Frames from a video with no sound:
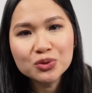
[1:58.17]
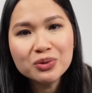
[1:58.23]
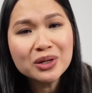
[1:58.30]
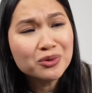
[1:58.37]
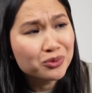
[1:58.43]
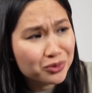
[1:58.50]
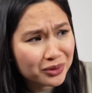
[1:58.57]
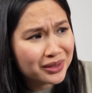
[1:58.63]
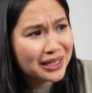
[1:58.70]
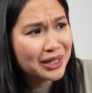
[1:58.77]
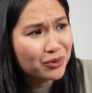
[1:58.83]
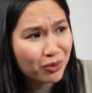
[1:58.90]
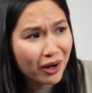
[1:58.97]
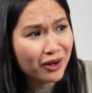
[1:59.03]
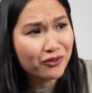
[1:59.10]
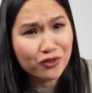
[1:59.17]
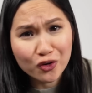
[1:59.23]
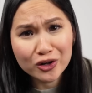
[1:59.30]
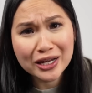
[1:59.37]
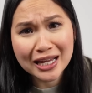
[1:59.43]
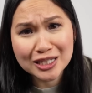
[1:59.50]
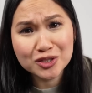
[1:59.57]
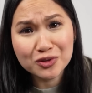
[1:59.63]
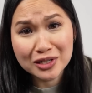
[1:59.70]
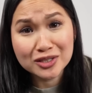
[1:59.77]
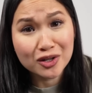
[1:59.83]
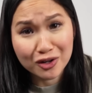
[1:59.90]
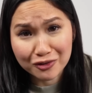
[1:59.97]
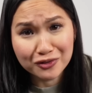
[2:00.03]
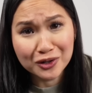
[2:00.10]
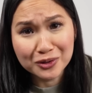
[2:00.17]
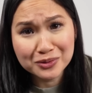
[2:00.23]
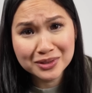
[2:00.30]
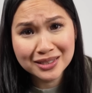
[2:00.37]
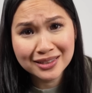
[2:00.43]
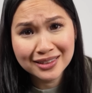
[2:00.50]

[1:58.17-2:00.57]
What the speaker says: we really want 4K screens on our phones?